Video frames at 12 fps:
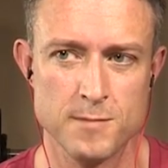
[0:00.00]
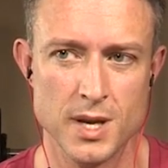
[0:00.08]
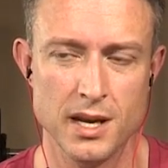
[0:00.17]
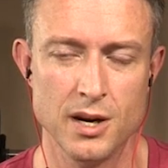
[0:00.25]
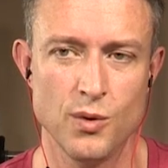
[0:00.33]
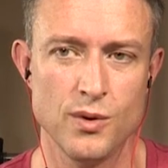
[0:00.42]

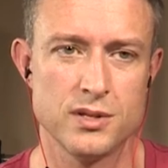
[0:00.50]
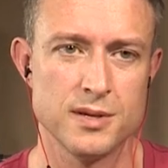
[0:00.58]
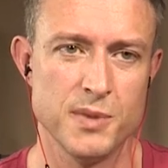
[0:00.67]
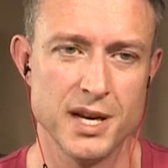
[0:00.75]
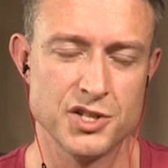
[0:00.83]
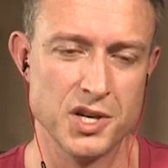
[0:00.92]
You know, to
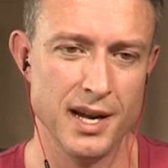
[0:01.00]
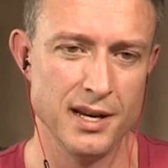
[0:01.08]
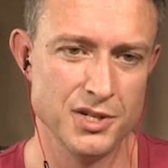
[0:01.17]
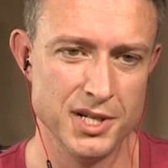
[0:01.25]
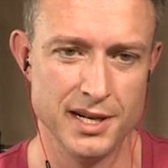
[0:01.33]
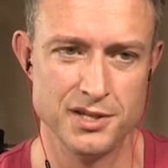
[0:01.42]
be a
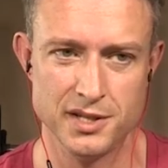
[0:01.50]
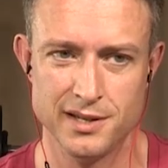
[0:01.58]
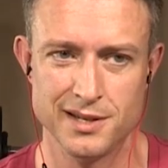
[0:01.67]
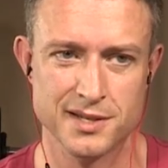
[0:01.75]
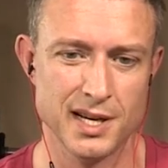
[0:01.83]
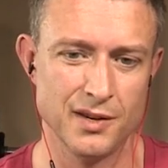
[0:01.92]
change agent in
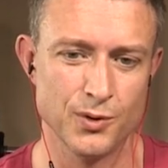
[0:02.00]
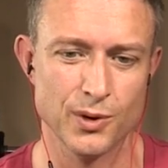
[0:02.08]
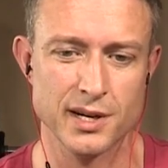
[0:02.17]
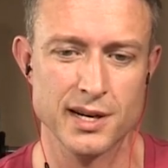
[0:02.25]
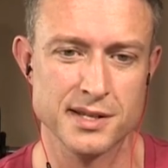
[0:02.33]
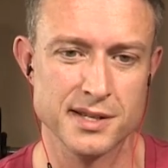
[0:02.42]
a
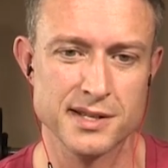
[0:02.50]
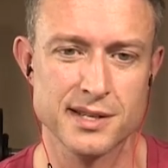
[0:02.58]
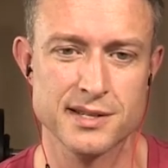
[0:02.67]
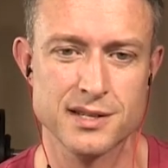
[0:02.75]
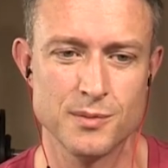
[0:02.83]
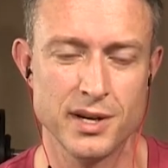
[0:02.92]
self-organizing
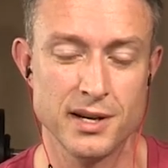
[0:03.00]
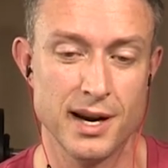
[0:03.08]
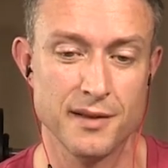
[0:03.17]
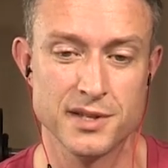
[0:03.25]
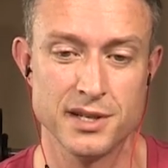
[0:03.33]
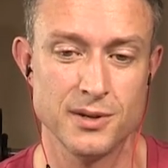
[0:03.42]
system, what you
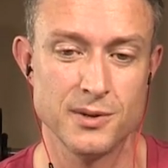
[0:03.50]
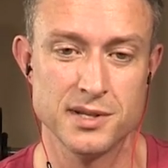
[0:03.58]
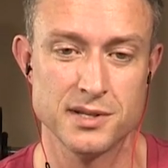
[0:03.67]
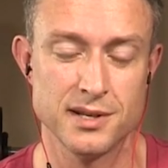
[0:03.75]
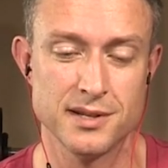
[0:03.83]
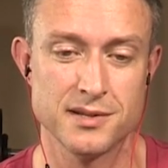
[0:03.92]
have to do
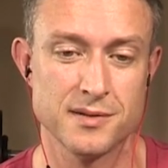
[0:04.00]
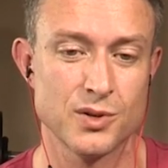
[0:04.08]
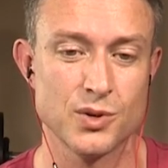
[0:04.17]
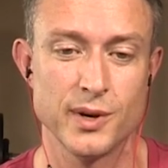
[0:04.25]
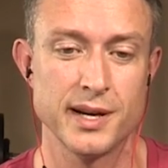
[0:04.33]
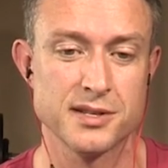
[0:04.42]
is
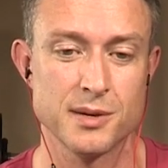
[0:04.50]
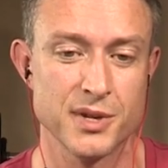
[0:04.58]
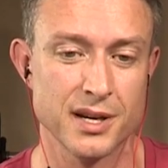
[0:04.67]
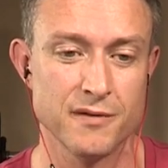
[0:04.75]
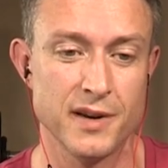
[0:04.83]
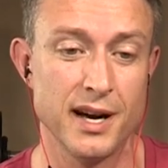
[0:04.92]
create
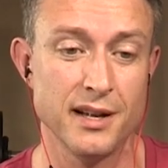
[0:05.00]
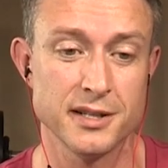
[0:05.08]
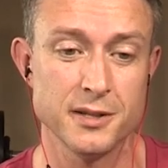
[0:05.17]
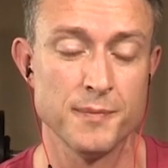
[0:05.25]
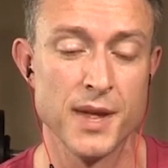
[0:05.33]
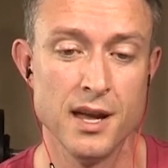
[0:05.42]
something of
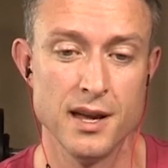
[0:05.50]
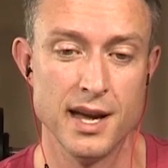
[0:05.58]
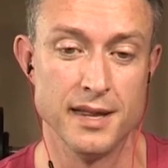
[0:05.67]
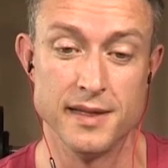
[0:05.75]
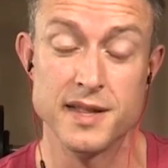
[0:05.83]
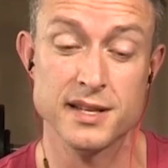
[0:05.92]
value.
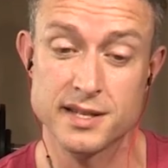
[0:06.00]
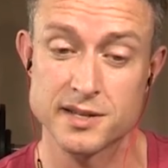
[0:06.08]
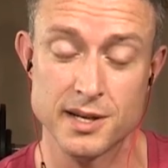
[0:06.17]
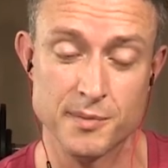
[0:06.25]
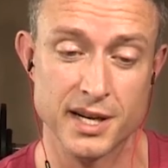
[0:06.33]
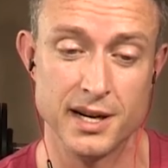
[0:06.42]
And this is
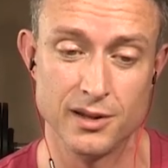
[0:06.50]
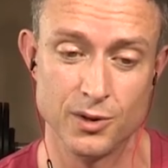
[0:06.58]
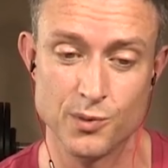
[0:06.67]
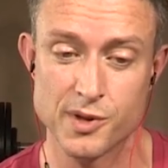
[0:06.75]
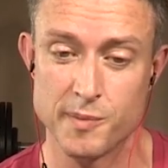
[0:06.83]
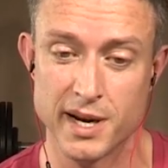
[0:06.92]
something I
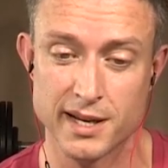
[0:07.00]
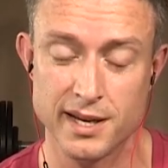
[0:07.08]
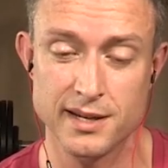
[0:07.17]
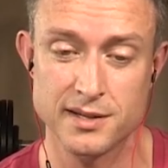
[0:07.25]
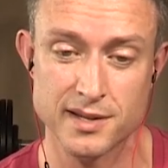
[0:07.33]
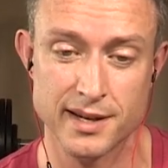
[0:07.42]
learned with my
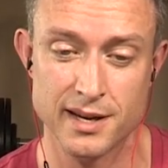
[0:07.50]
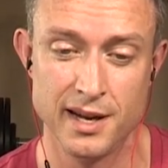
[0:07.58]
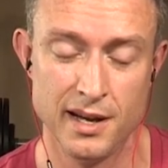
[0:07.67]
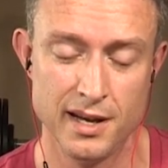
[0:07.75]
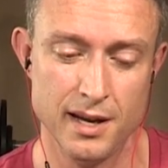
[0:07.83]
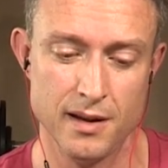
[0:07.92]
kids. Like,
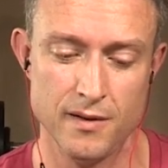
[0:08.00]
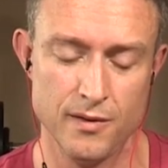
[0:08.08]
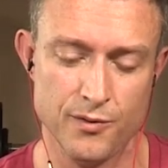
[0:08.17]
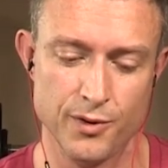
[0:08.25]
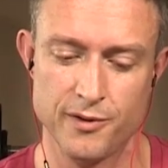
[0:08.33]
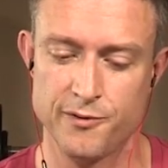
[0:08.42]

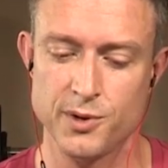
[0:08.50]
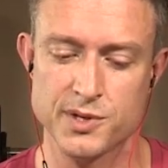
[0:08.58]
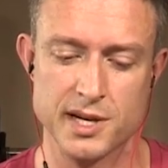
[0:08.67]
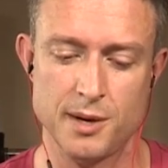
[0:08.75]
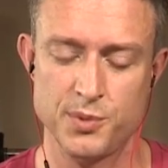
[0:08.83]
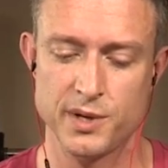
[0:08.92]
for the
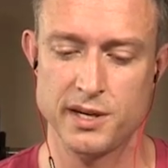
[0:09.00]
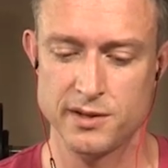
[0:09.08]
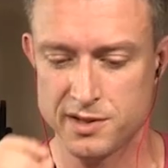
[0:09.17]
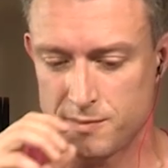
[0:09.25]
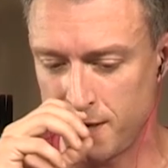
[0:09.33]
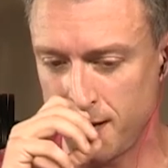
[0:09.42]
first couple of
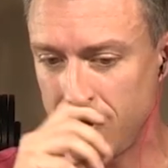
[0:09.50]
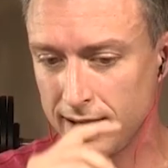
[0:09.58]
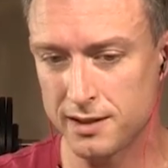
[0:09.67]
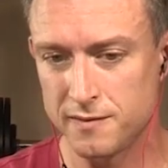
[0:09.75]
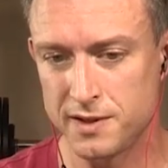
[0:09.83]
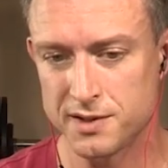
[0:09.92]
years of my
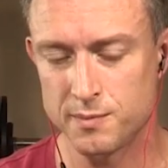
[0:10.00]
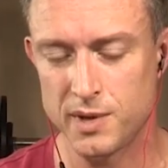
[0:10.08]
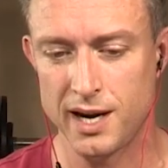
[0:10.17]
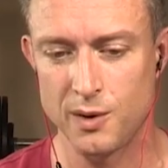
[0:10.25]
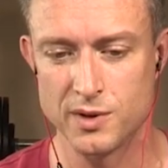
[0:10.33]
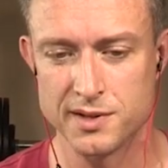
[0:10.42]
activism,
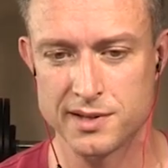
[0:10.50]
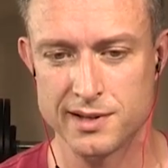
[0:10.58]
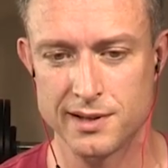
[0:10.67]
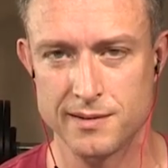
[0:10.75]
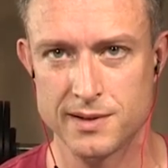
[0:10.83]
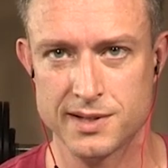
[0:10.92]
I
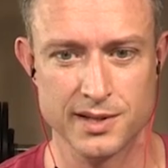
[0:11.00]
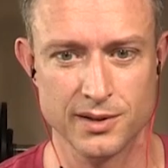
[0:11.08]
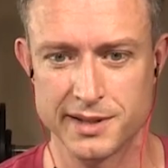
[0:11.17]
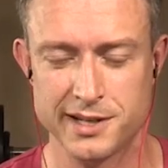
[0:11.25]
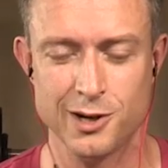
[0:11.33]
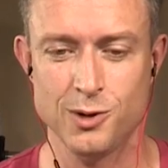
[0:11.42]
was
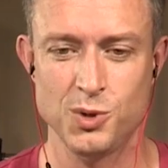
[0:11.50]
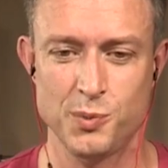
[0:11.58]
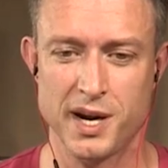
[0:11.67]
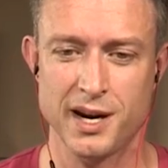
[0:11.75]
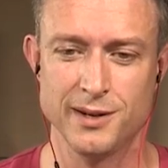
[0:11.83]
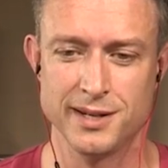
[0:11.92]
still a terrible
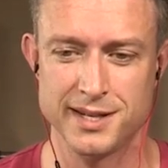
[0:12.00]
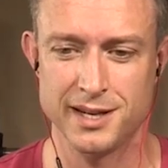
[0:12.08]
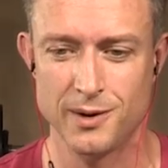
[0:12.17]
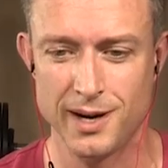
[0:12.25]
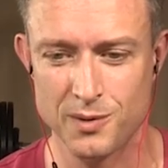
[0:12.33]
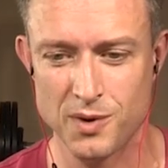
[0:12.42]
parent. You
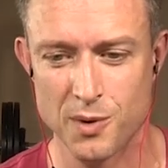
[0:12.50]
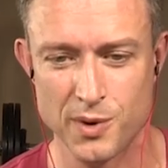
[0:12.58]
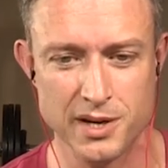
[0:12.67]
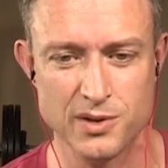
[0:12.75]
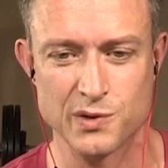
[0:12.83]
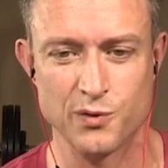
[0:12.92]
know, I
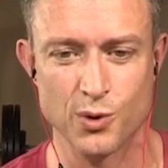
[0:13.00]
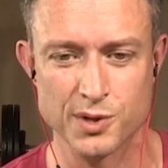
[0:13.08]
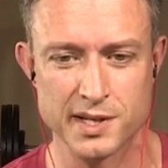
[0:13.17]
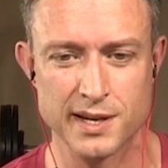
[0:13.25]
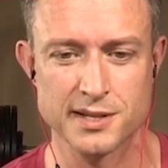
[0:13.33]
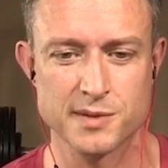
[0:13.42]
would use
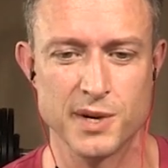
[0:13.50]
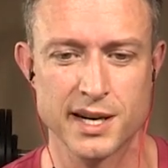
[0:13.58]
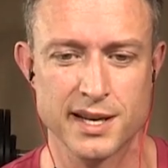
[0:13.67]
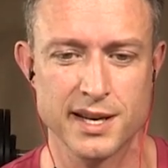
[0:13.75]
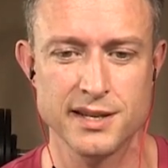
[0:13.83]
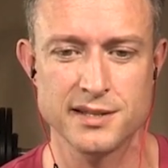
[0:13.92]
force against my
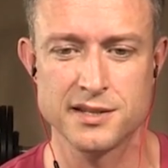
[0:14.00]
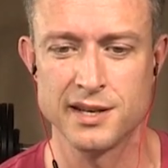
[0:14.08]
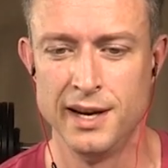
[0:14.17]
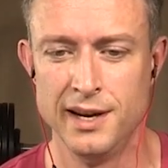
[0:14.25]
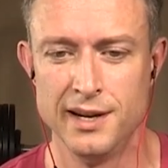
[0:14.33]
kids.